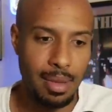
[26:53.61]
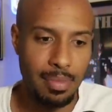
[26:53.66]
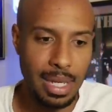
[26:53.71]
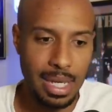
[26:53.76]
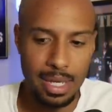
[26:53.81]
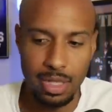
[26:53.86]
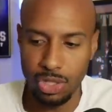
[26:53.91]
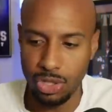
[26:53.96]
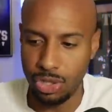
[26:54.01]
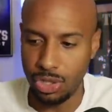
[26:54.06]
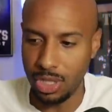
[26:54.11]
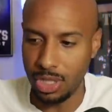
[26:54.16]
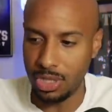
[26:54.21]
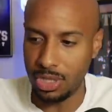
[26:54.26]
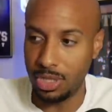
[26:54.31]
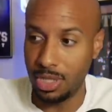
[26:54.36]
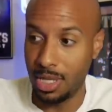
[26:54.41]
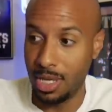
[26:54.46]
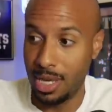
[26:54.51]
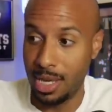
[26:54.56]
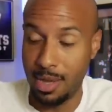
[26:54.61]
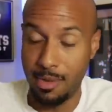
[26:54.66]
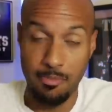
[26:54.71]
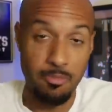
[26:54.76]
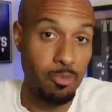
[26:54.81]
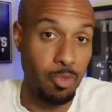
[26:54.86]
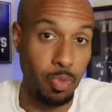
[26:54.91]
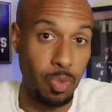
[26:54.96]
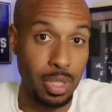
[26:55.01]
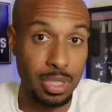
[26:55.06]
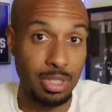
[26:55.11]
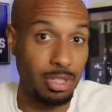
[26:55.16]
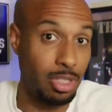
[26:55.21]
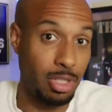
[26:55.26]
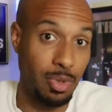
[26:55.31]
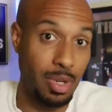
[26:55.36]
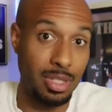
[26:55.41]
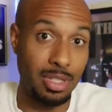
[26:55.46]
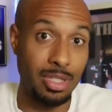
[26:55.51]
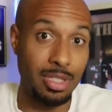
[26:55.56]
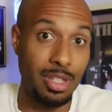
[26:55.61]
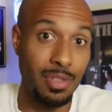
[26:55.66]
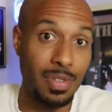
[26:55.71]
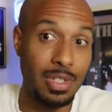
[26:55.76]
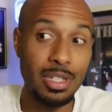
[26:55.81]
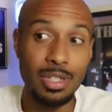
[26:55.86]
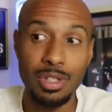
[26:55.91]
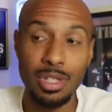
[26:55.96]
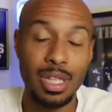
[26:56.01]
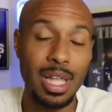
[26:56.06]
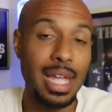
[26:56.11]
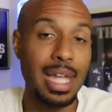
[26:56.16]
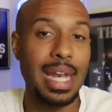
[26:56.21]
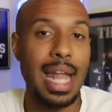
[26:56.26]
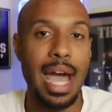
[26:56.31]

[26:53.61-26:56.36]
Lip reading: I mean, it's just, what does the rest of the division look like?